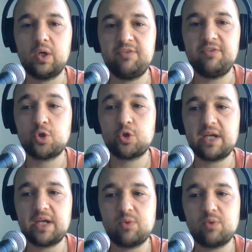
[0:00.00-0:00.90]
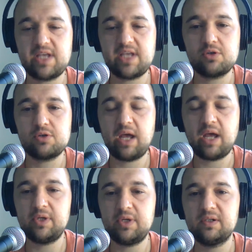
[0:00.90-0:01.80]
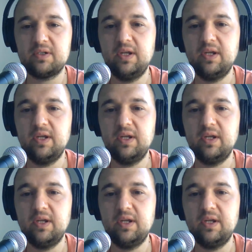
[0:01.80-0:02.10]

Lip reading: visualize what's actually happening.